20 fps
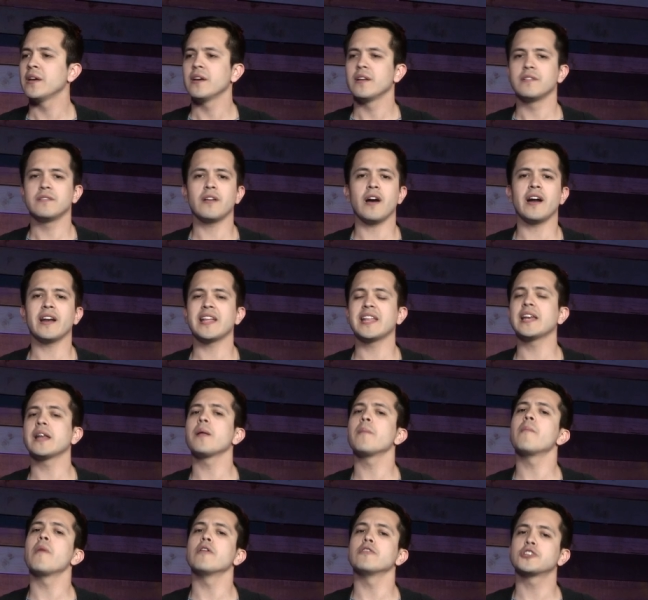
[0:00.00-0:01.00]
not in an
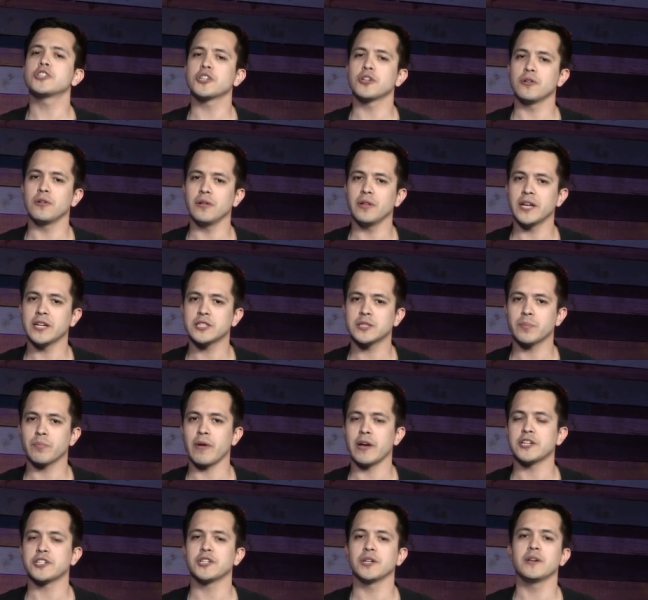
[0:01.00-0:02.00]
emotional
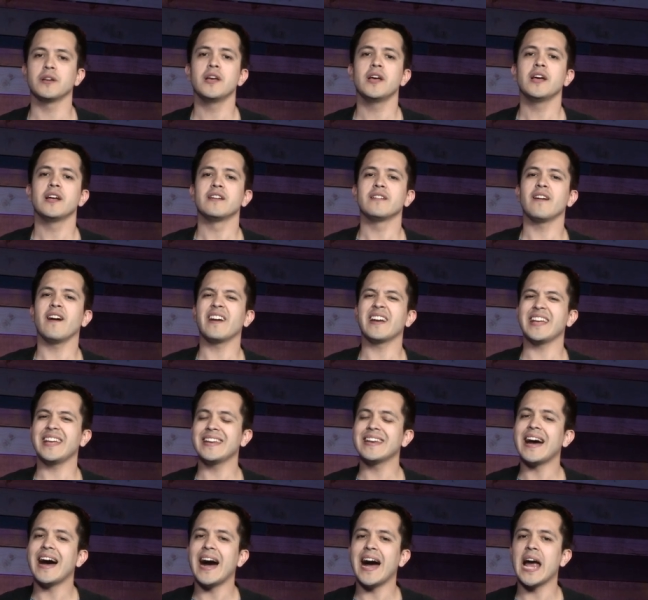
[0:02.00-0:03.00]
expression, not
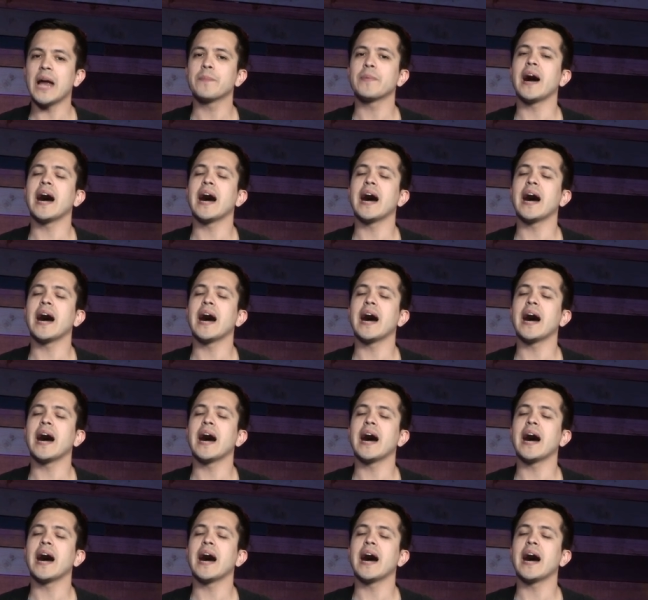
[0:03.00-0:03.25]
in hype.